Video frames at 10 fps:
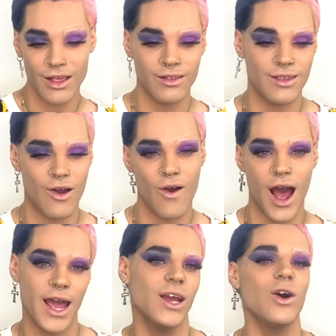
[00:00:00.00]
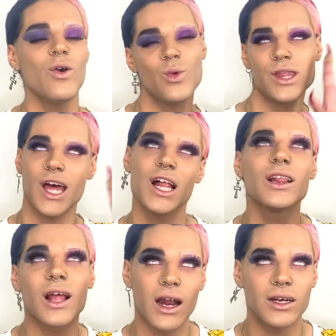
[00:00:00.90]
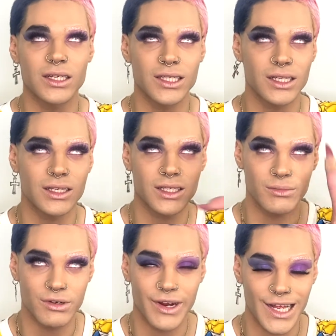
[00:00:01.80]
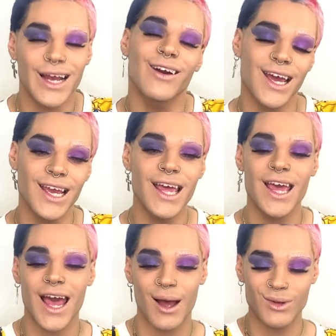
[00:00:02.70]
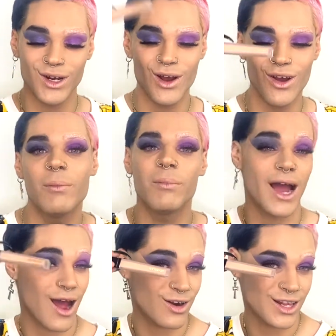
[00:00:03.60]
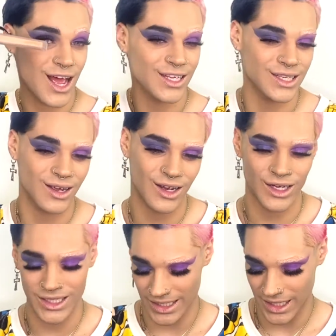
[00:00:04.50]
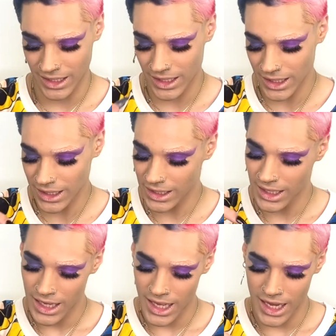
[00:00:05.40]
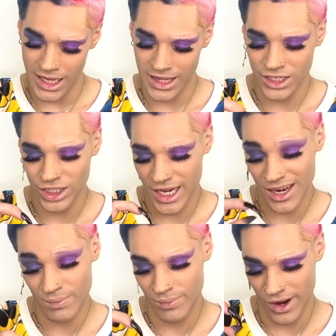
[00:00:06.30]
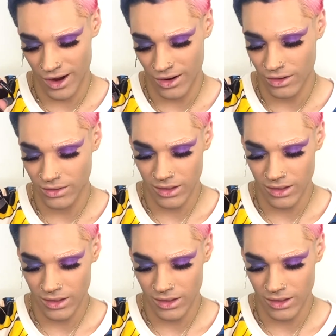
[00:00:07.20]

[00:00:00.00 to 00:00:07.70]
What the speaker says: So I go with a lot of concealers, so be ready, okay? I'm gonna go ahead, my Hourglass concealer in the shade Pearl.